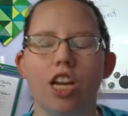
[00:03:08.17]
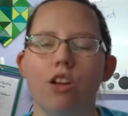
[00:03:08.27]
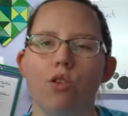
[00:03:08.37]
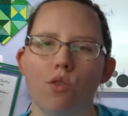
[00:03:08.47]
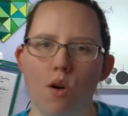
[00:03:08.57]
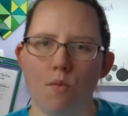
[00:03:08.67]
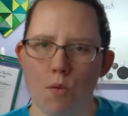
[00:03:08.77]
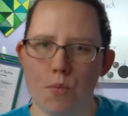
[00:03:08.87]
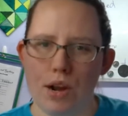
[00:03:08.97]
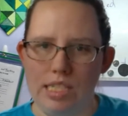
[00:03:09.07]
do normal
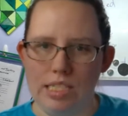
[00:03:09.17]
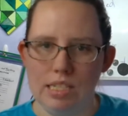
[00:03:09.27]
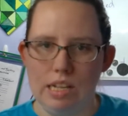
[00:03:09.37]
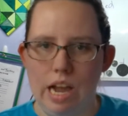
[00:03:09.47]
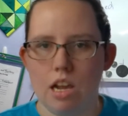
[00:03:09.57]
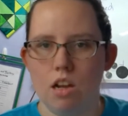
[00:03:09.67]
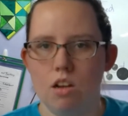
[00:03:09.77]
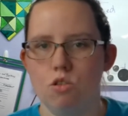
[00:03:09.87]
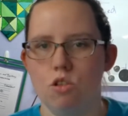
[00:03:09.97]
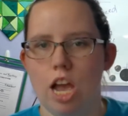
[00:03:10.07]
pressing like
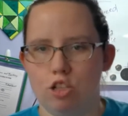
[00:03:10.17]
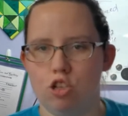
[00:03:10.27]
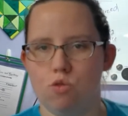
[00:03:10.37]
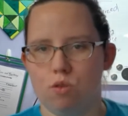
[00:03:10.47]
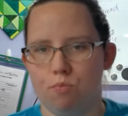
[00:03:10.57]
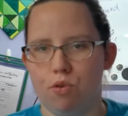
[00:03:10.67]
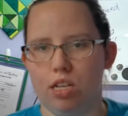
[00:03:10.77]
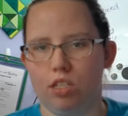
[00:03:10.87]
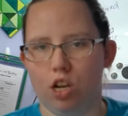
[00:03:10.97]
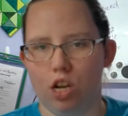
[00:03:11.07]
as you would press
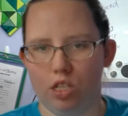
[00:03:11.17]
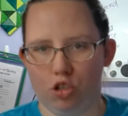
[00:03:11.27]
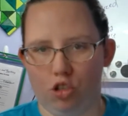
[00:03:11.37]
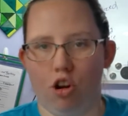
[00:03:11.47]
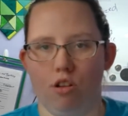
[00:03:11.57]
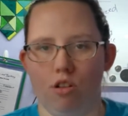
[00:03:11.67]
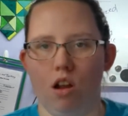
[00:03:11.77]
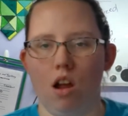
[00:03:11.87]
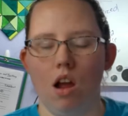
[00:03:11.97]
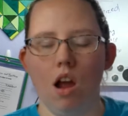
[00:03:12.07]
a shirt.
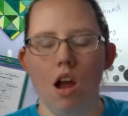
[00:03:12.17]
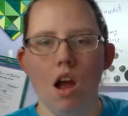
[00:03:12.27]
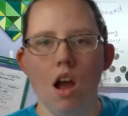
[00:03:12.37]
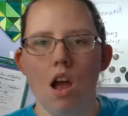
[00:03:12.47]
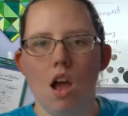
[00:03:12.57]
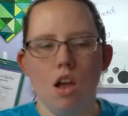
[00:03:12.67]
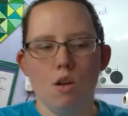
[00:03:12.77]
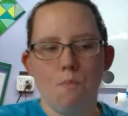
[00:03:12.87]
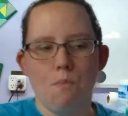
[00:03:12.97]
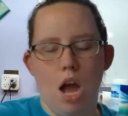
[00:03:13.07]

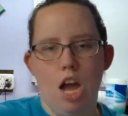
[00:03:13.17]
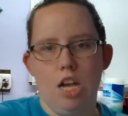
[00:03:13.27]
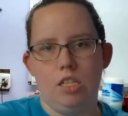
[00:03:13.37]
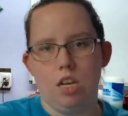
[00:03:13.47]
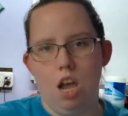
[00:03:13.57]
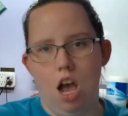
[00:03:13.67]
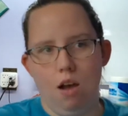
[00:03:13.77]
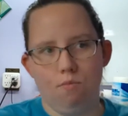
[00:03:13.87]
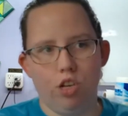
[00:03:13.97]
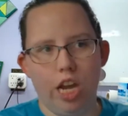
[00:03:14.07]
But
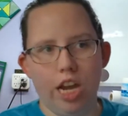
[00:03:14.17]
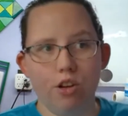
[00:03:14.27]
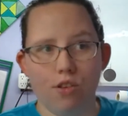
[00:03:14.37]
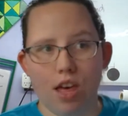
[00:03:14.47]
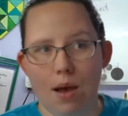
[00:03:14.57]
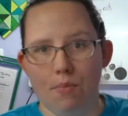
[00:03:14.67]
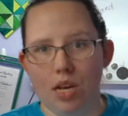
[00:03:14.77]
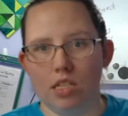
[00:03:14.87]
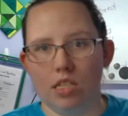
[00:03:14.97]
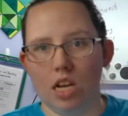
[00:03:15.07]
you can't do that
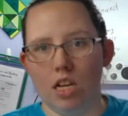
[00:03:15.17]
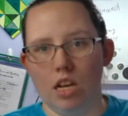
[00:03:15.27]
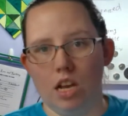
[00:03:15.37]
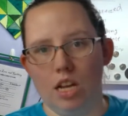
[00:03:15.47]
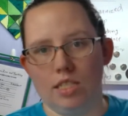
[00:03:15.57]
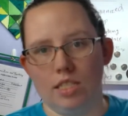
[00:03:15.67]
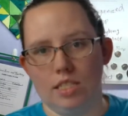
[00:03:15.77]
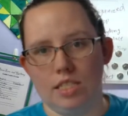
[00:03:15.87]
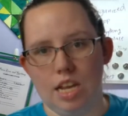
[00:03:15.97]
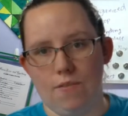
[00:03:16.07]
because then it doesn't
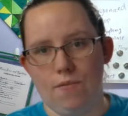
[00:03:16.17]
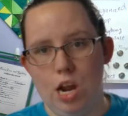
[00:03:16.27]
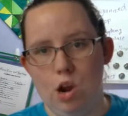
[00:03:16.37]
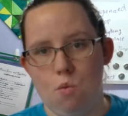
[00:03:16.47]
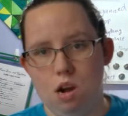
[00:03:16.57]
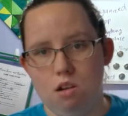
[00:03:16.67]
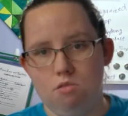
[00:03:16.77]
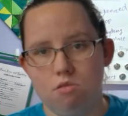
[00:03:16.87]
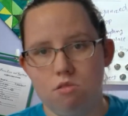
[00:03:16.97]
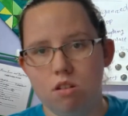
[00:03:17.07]
stick very well,
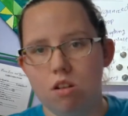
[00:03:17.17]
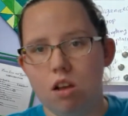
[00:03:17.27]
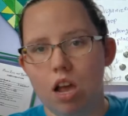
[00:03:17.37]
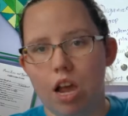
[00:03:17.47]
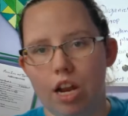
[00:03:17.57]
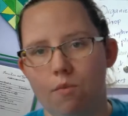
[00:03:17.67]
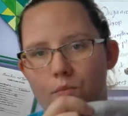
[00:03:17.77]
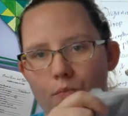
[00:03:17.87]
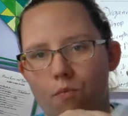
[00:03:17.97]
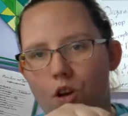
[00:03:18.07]
and
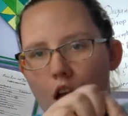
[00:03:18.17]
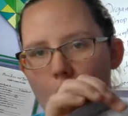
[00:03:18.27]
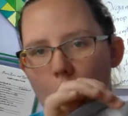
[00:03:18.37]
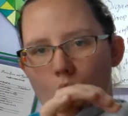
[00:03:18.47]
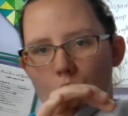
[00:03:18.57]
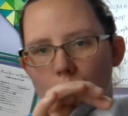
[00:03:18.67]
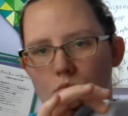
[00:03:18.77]
it won't